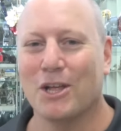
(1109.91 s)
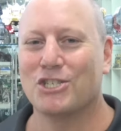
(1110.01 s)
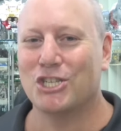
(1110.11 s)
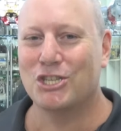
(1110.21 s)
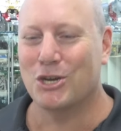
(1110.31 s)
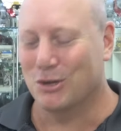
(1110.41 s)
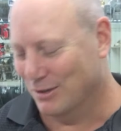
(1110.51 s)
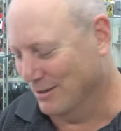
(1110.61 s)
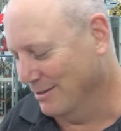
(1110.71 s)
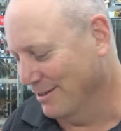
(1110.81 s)
I should do.
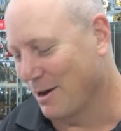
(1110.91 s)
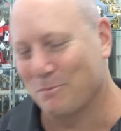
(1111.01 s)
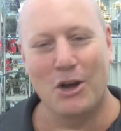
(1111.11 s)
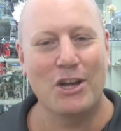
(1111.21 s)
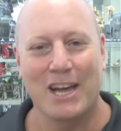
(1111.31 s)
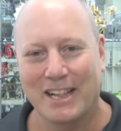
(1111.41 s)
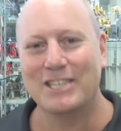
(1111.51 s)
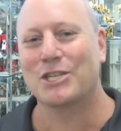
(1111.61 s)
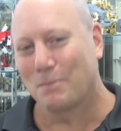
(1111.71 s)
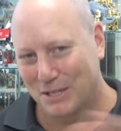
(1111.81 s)
I'm not going to
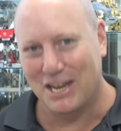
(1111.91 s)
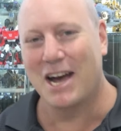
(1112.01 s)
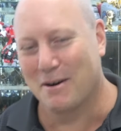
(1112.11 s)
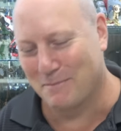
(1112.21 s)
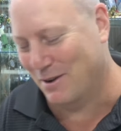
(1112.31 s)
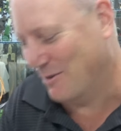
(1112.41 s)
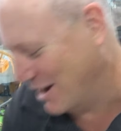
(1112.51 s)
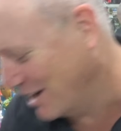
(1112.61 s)
listen, but tell me what